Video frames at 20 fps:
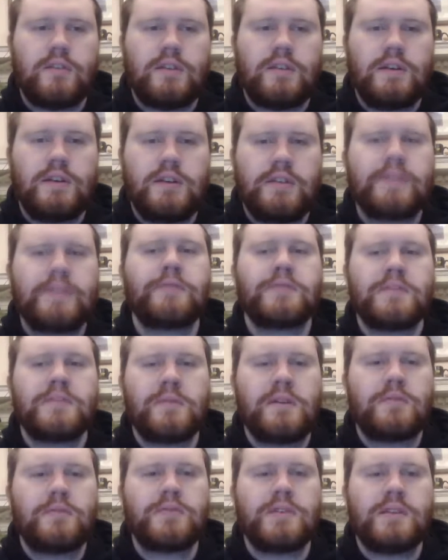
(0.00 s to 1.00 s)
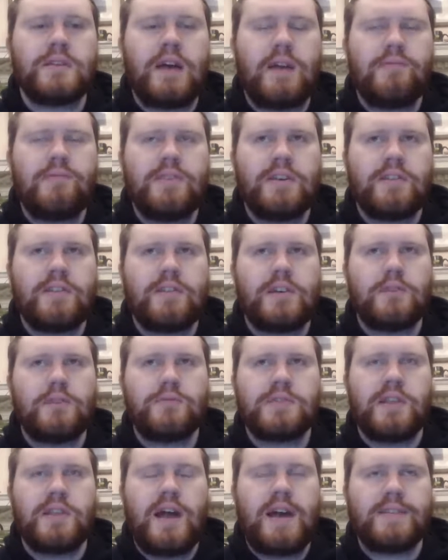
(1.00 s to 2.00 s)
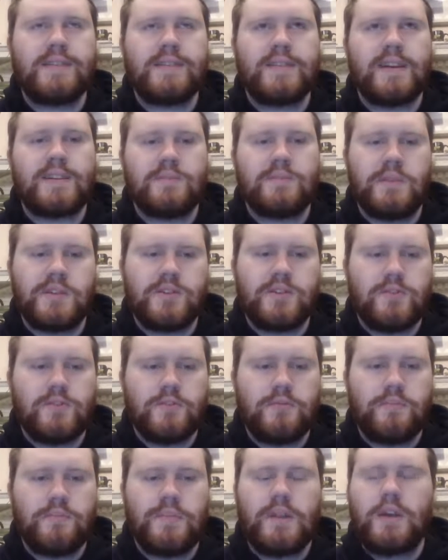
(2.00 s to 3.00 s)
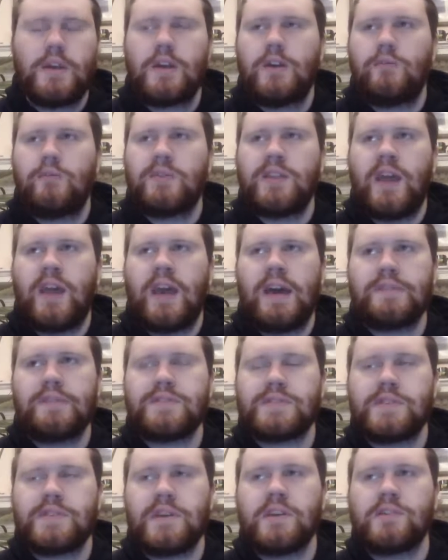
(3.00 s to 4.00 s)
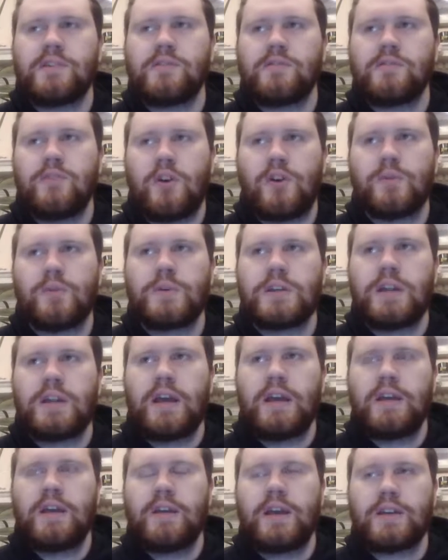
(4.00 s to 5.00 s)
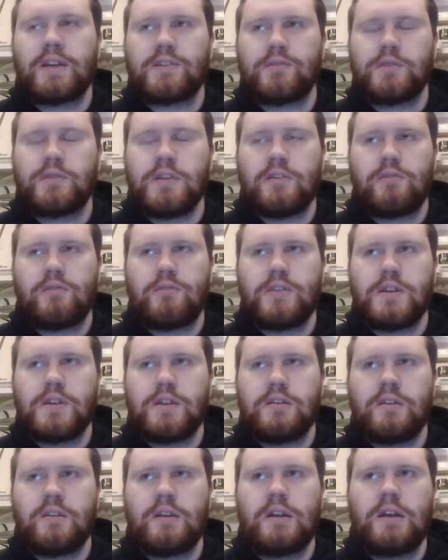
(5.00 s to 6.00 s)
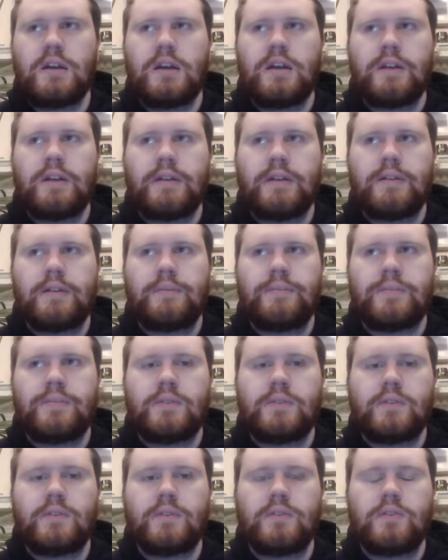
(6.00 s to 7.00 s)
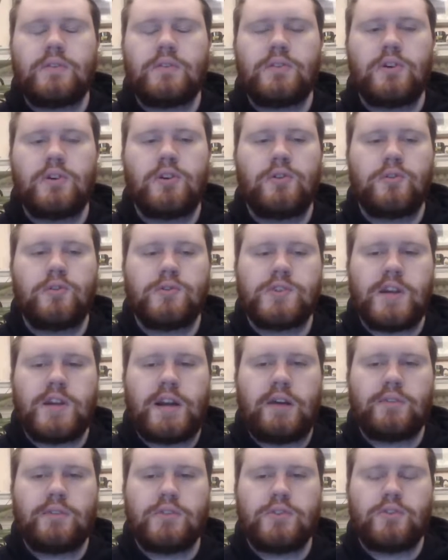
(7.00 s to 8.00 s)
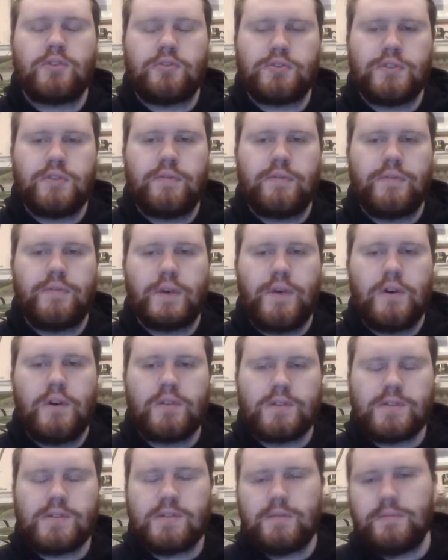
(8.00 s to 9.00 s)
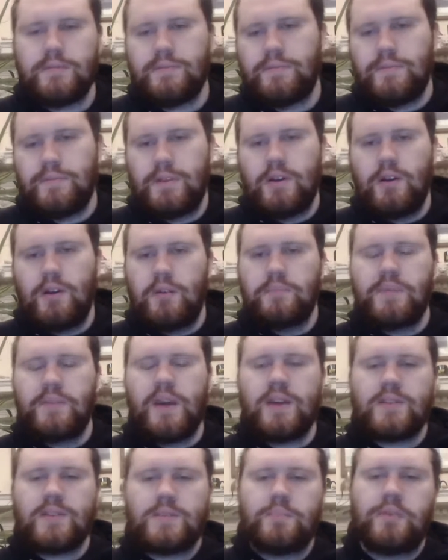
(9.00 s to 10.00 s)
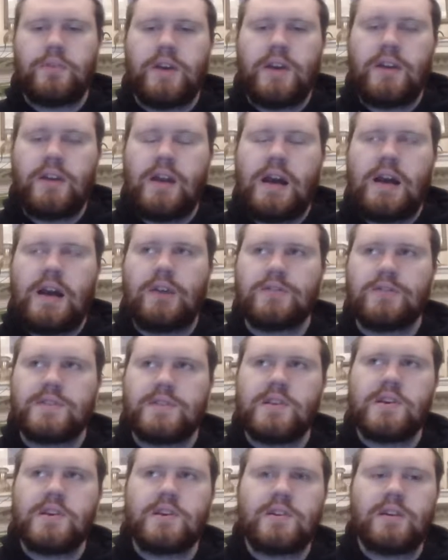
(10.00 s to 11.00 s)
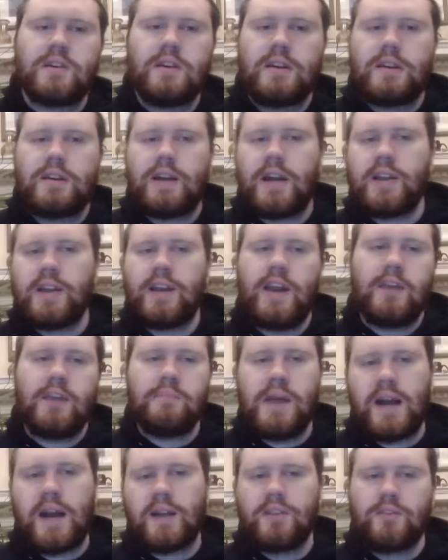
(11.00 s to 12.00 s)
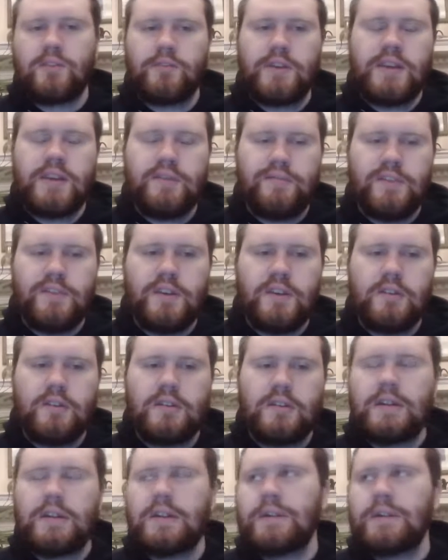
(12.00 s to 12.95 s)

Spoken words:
I think it was last X-Men issue when they have Sync, Darwin, and X-23 go check out the Children of the Vault. They explain how Sync kind of came back a little iffy,